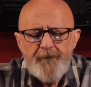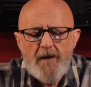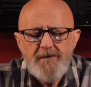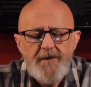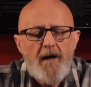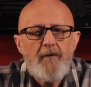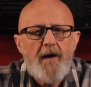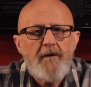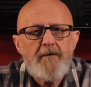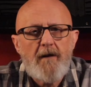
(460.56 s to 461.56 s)
said, yeah,
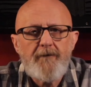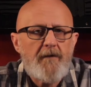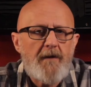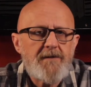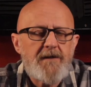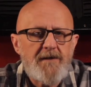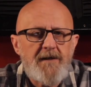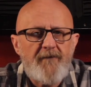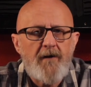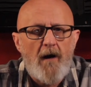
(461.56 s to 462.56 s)
okay, let's
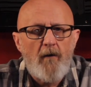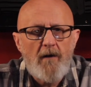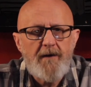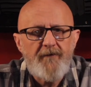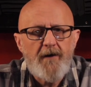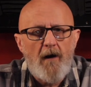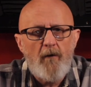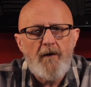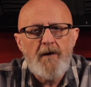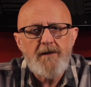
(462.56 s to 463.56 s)
have a go. I'll give it a
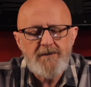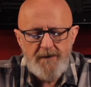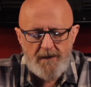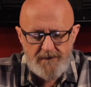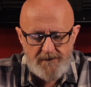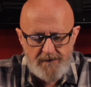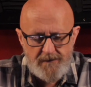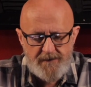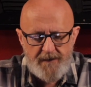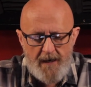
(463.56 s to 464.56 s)
go, and let's
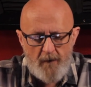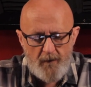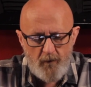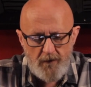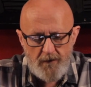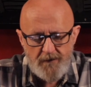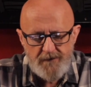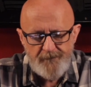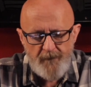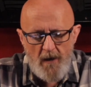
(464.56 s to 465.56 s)
see how it
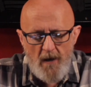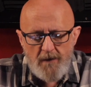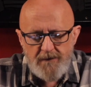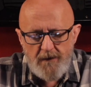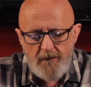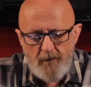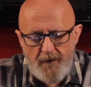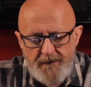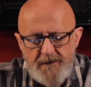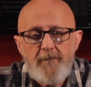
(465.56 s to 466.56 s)
works. So
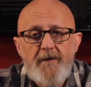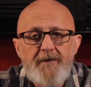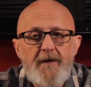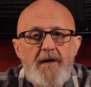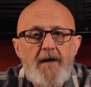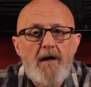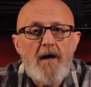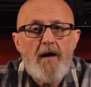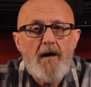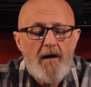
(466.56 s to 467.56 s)
he sent me the
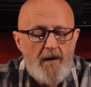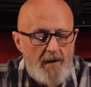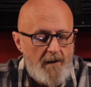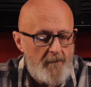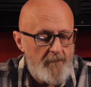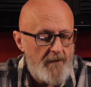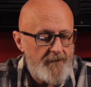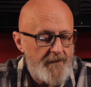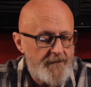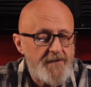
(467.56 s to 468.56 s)

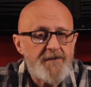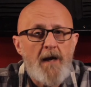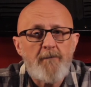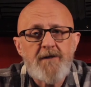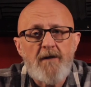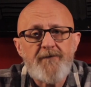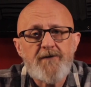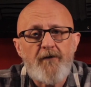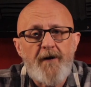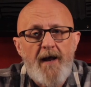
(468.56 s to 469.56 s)
Snap Selfie
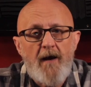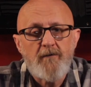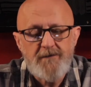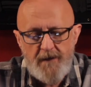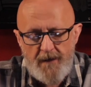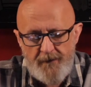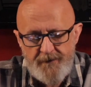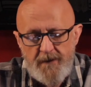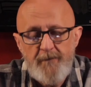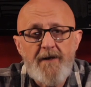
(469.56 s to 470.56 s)
Screen out, and
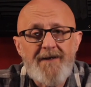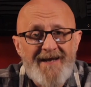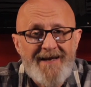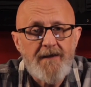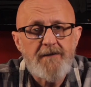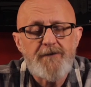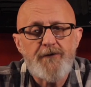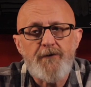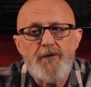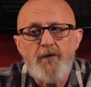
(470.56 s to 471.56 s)
sent me a link
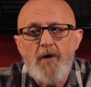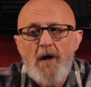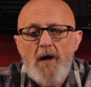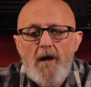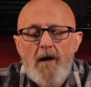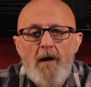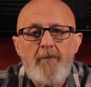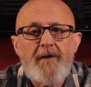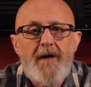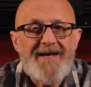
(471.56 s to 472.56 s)
to
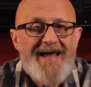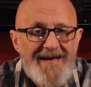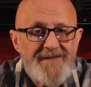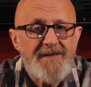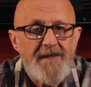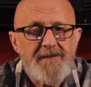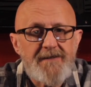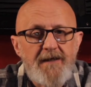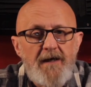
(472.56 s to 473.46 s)
the Acasis